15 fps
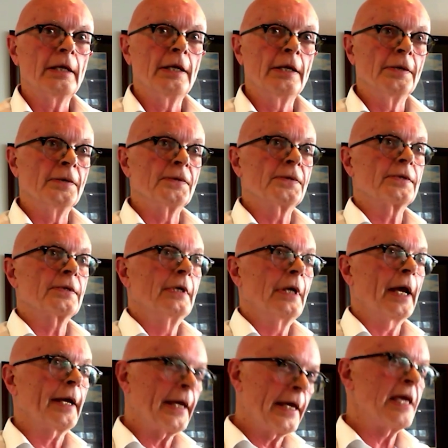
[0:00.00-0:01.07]
is
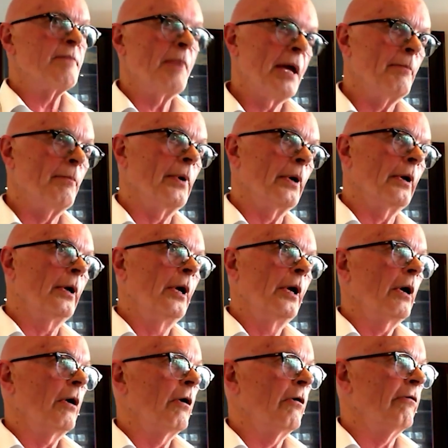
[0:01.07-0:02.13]
a key member
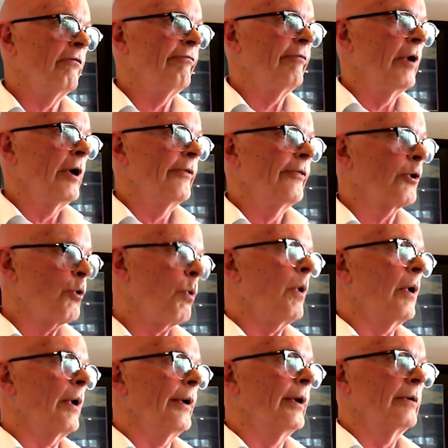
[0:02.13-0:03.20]
of the
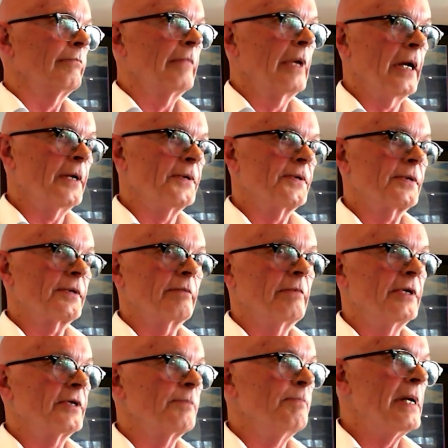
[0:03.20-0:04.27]
Quad as
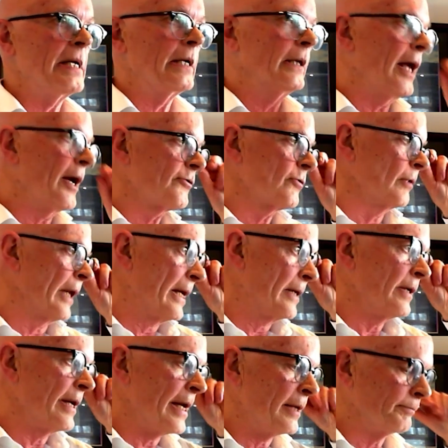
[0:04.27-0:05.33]
this mini-lateral
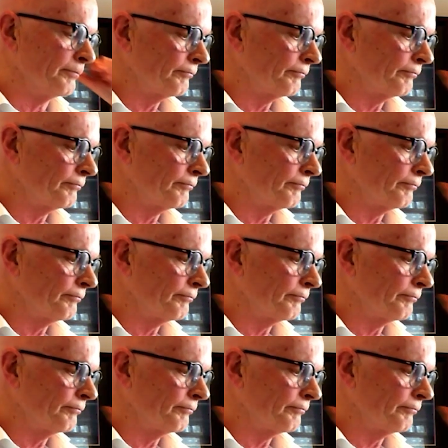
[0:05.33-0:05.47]
entity.